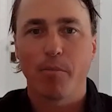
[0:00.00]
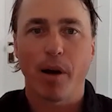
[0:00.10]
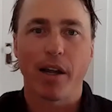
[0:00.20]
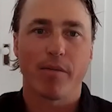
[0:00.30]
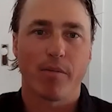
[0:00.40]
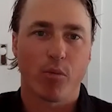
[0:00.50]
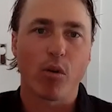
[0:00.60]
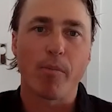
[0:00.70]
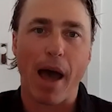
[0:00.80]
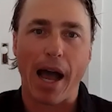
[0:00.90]
but
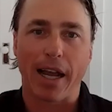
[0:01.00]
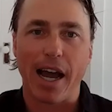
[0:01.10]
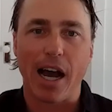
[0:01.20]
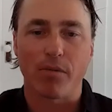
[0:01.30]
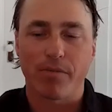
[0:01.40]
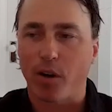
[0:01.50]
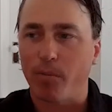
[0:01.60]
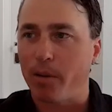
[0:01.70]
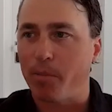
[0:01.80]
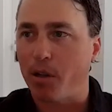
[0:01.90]
we're back now
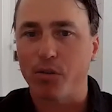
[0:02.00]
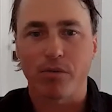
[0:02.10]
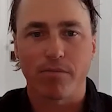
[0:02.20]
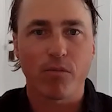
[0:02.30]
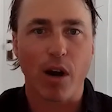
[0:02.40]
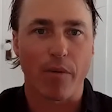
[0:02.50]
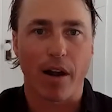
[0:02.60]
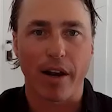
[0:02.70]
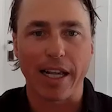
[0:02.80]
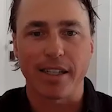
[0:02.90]
firmly below right
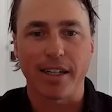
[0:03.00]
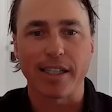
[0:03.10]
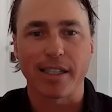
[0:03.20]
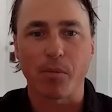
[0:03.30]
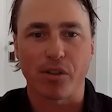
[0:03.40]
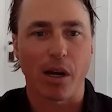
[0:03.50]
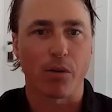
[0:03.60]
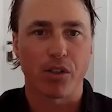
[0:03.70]
around 18-19%,